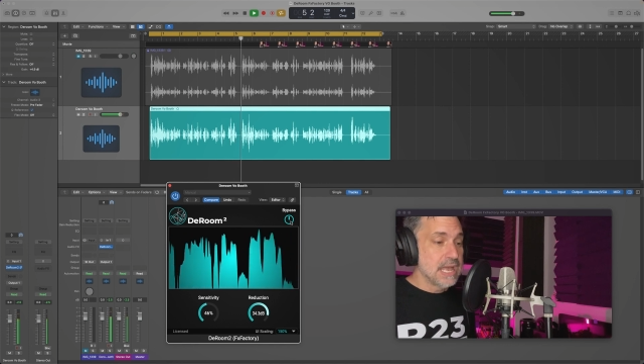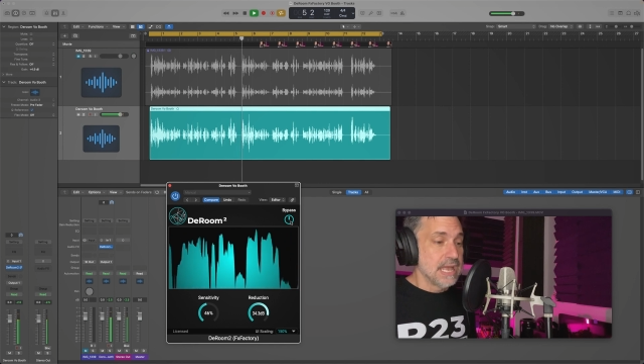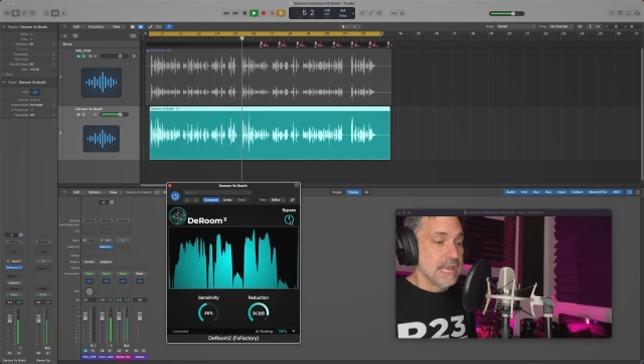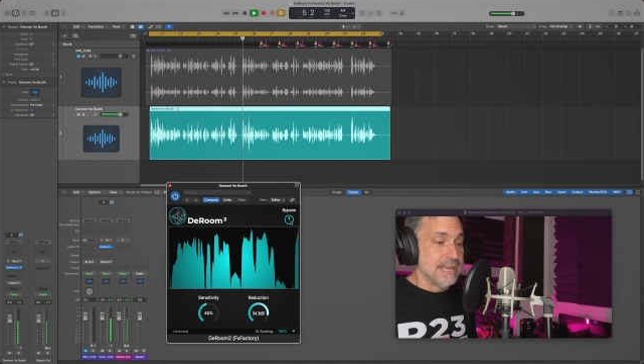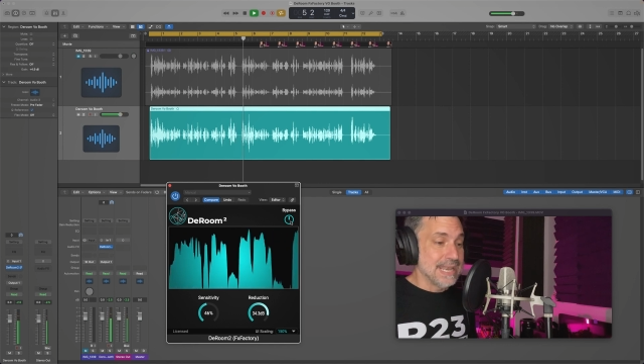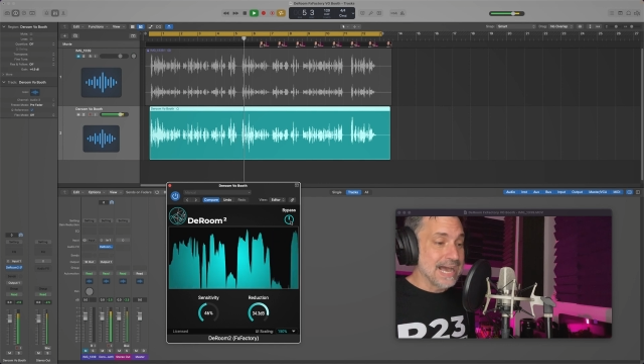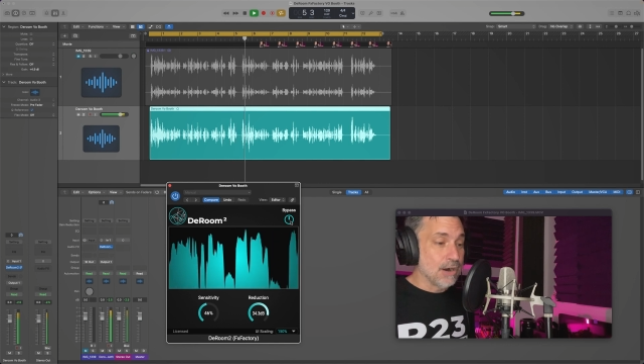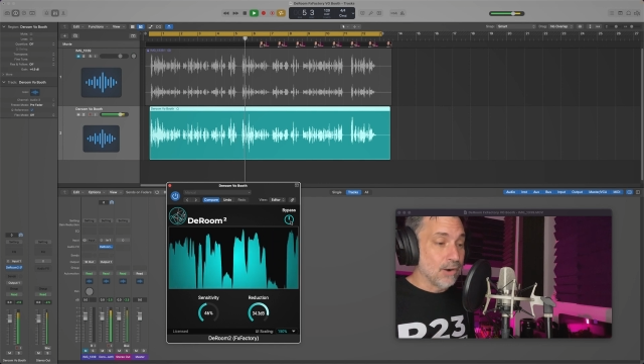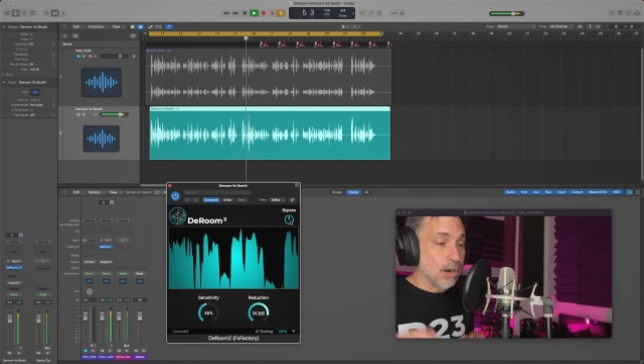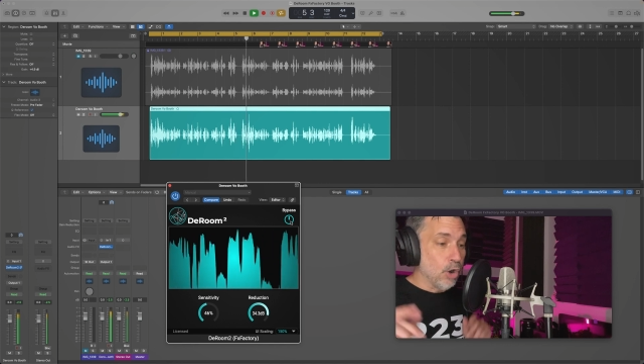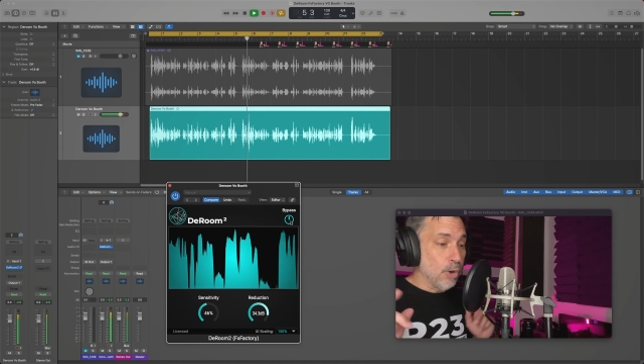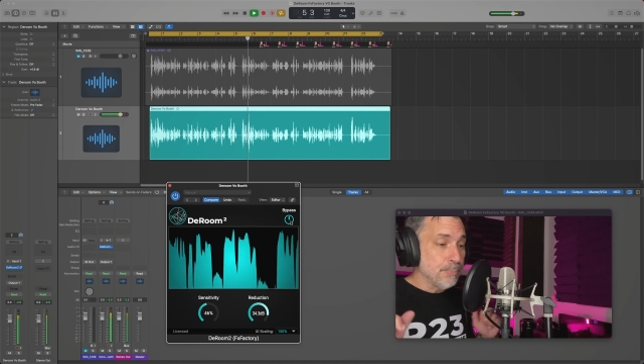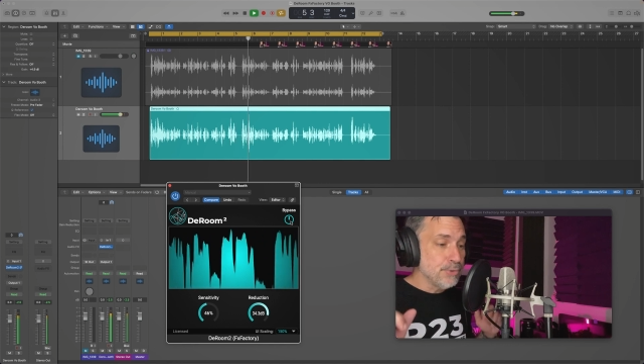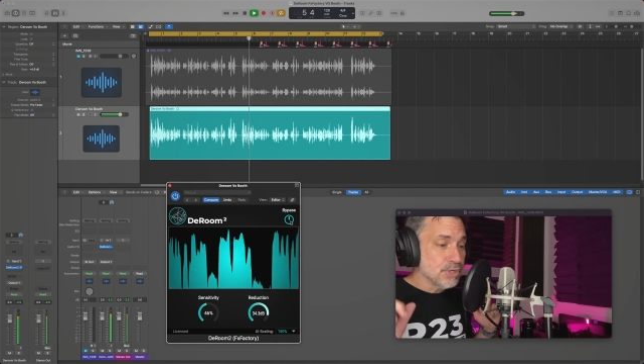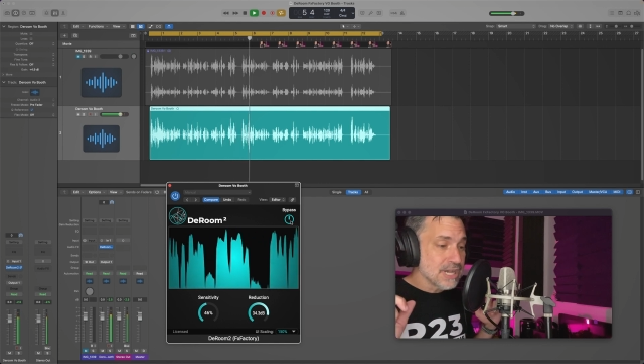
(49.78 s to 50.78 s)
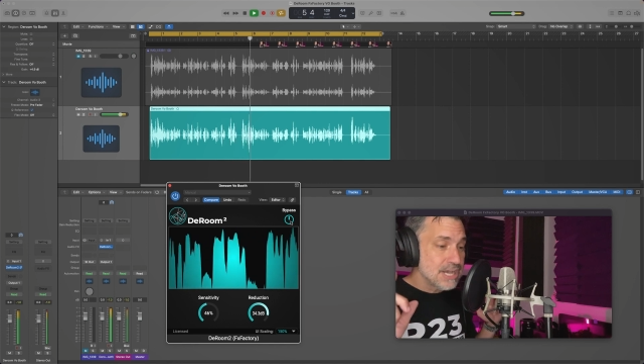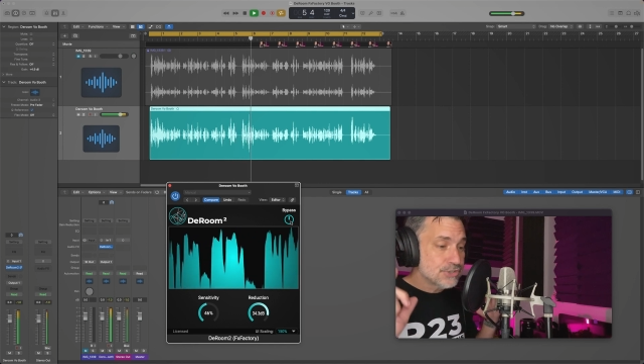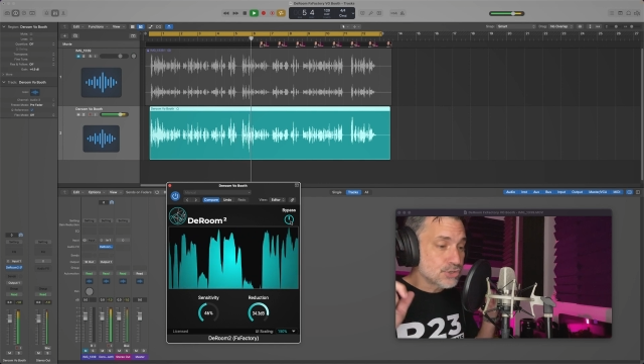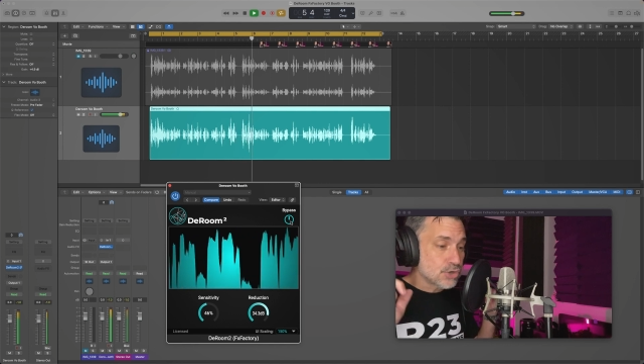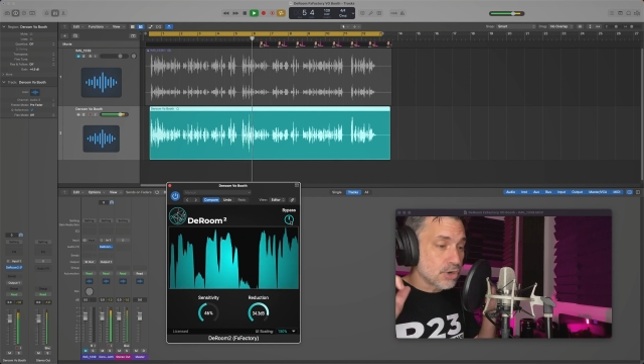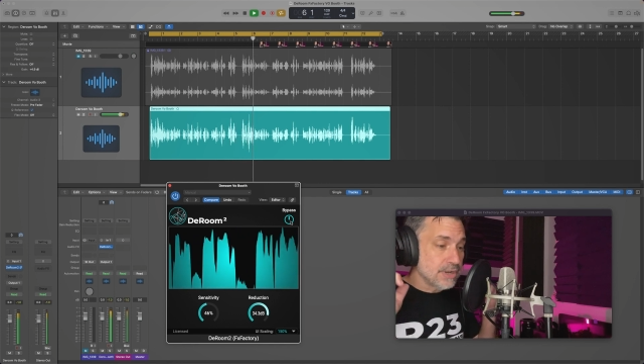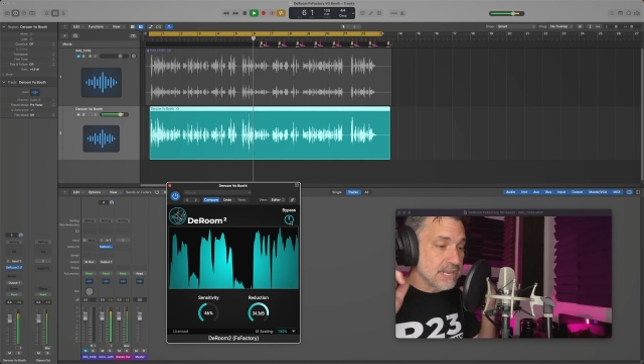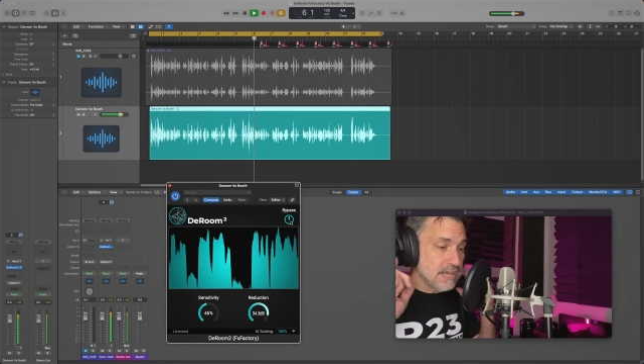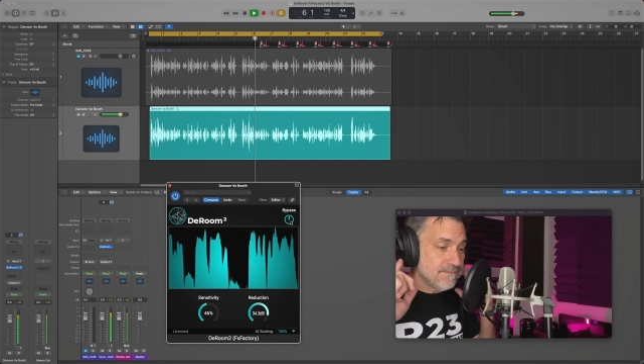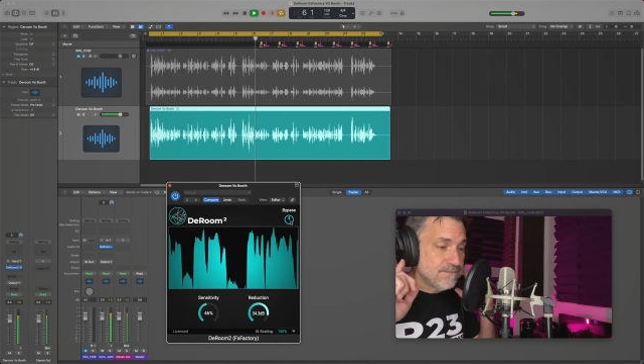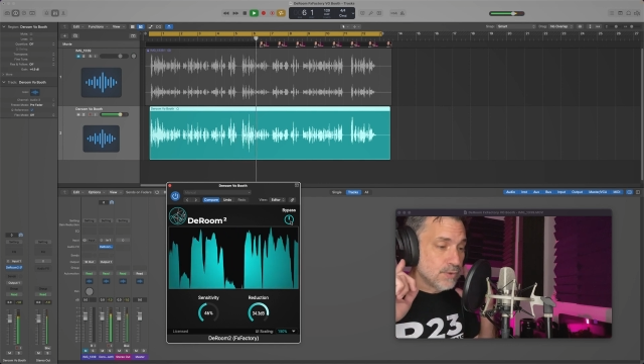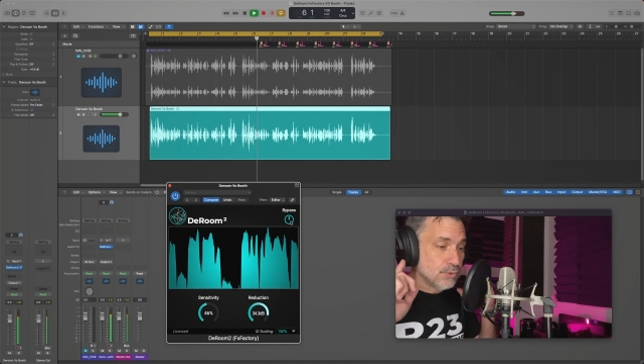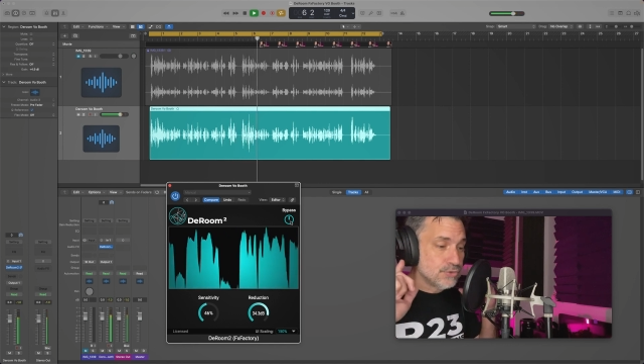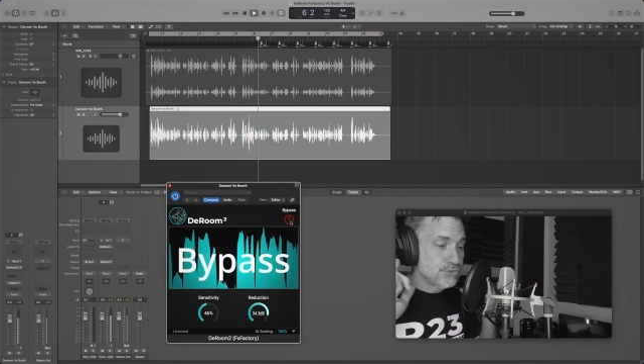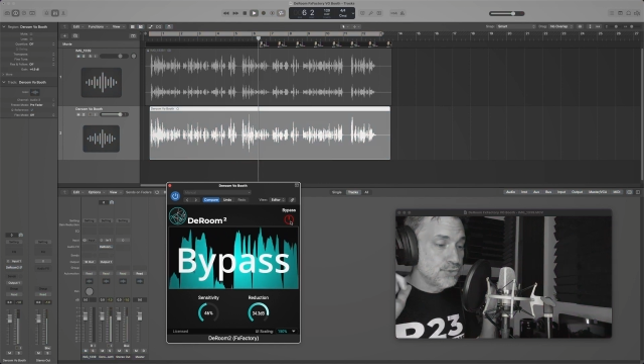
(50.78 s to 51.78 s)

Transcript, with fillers: Now I hope you guys are on headphones